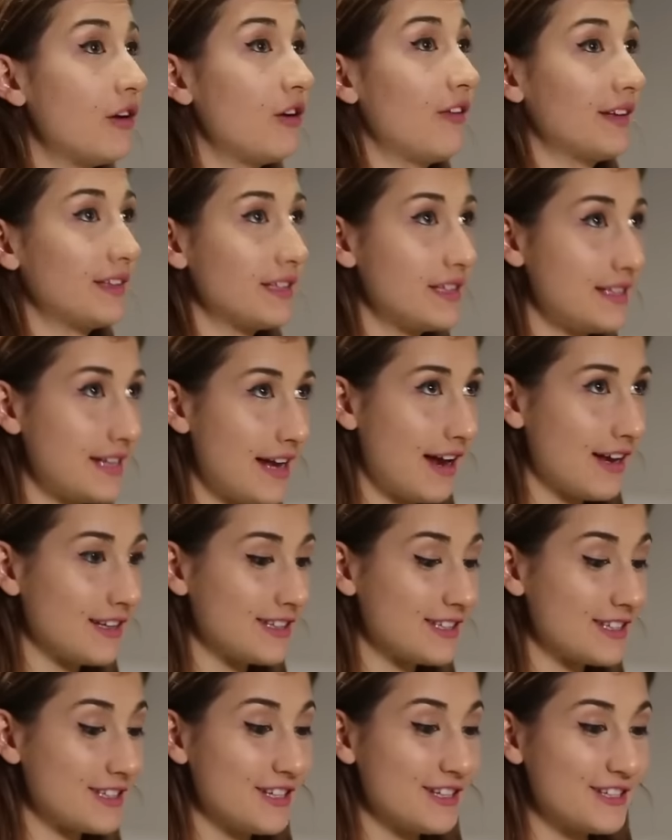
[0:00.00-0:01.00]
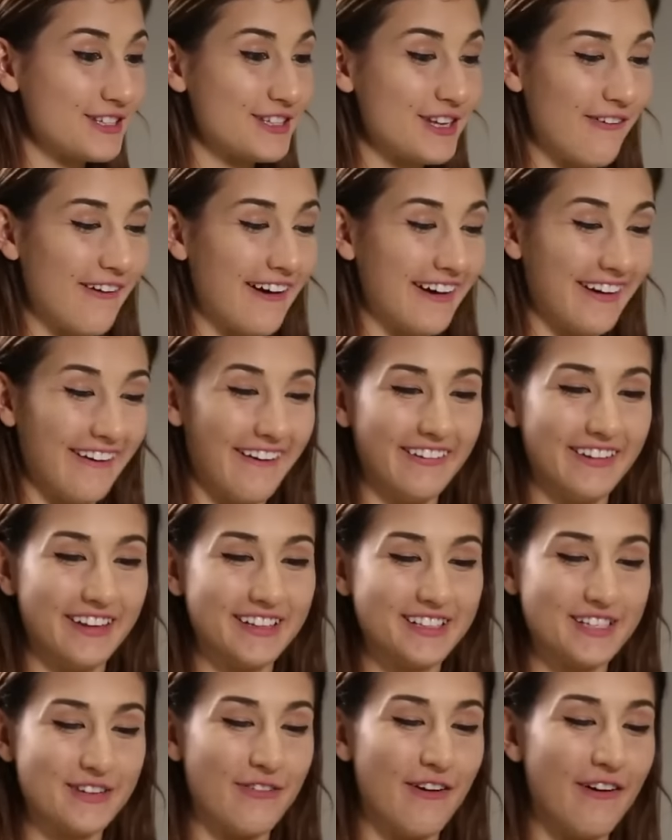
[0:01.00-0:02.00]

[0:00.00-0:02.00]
I know you like to dance. So I got a list